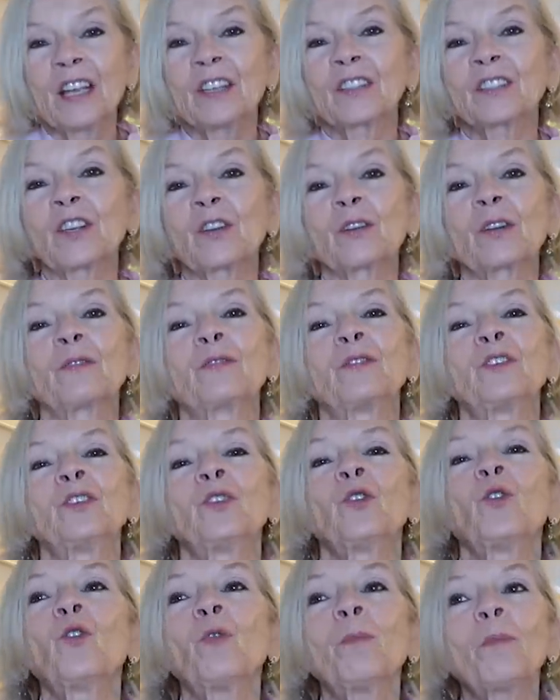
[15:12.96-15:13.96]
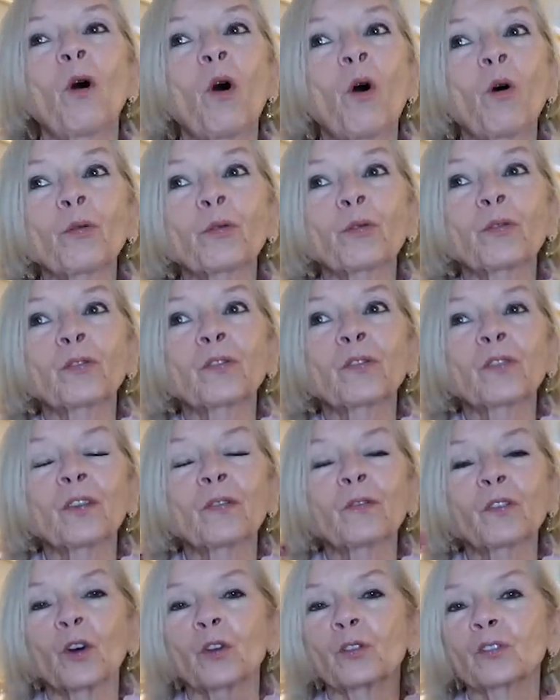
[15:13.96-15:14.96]
So if your moths
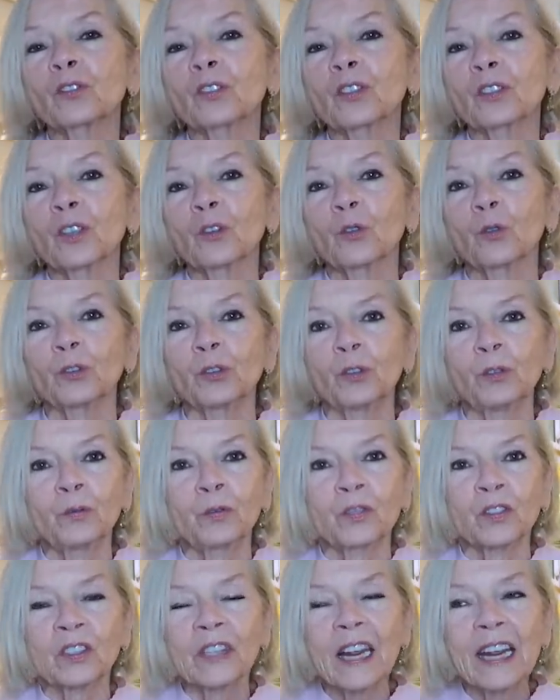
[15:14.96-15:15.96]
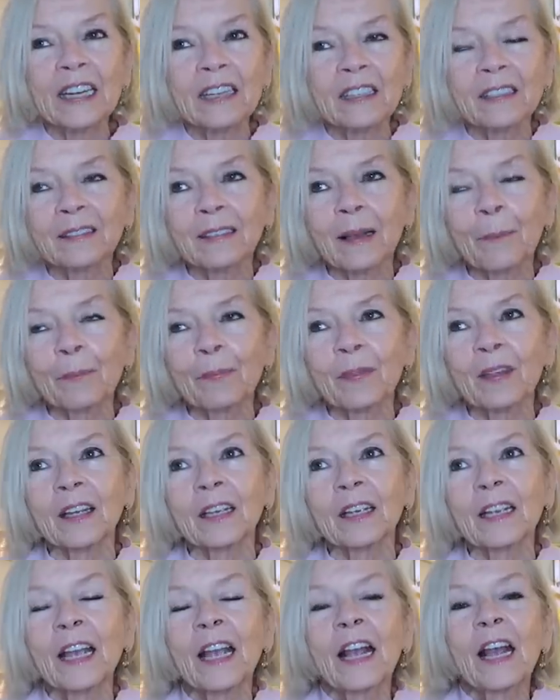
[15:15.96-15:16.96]
have got, or you've stained
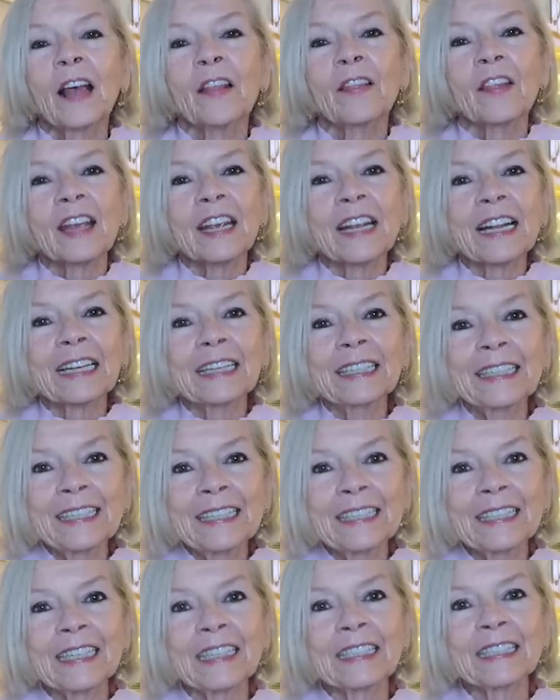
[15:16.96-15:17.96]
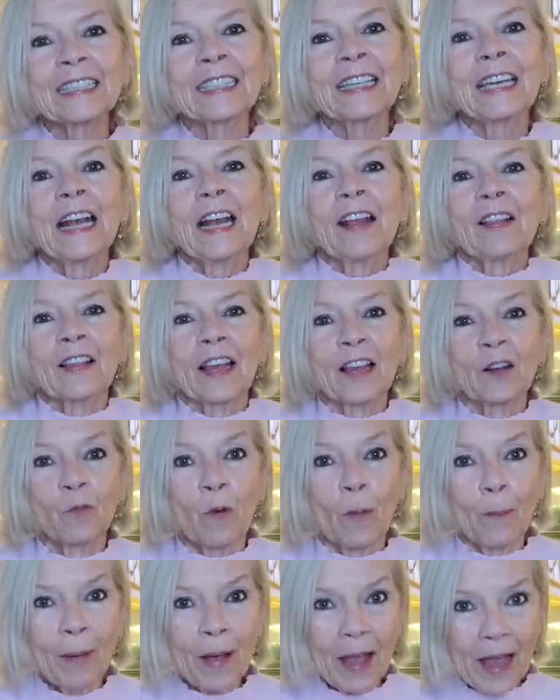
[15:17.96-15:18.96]
something, they clean it, they
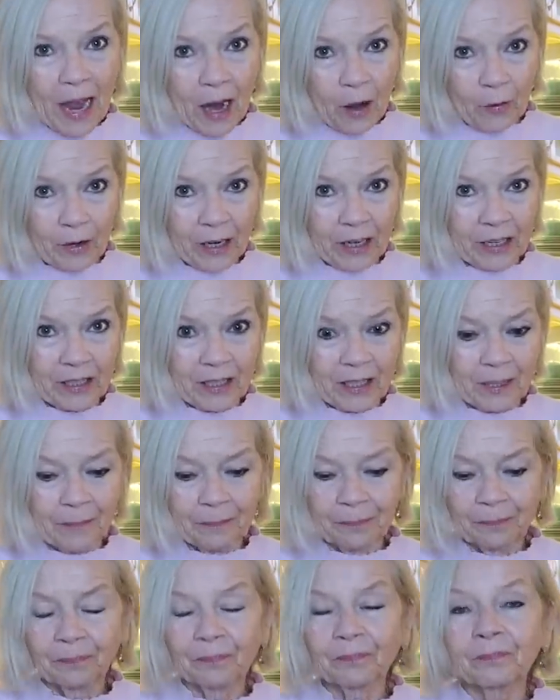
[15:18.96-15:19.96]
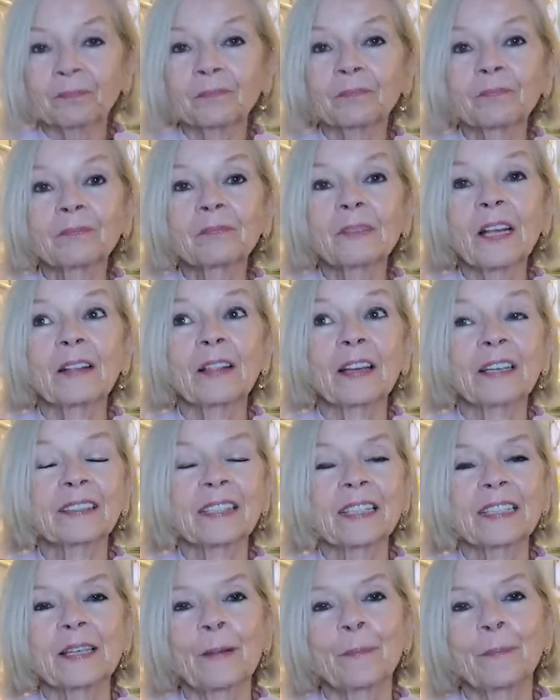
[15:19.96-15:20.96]
repair it, they
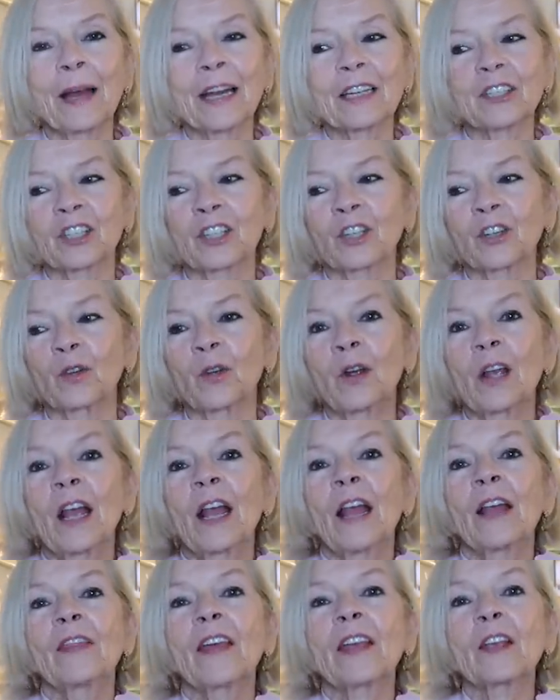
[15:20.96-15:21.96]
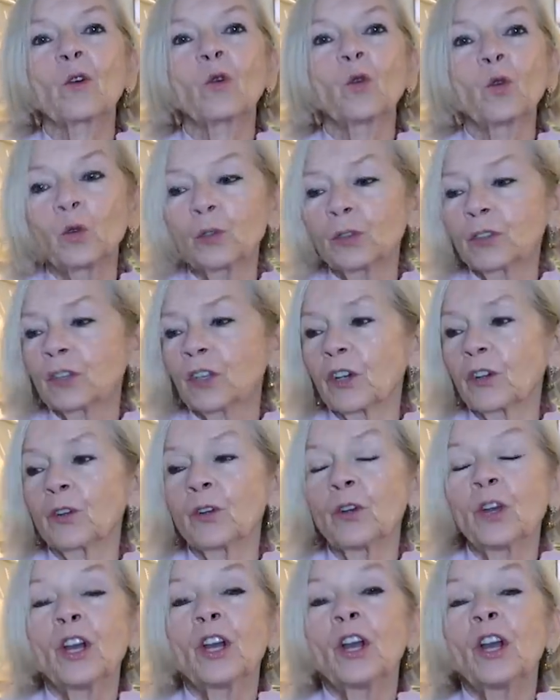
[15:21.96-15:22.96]
send it back to you. They
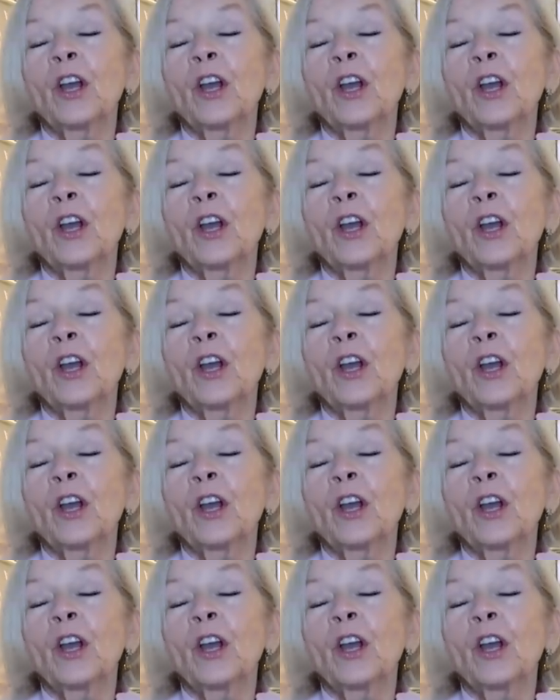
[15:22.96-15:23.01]
also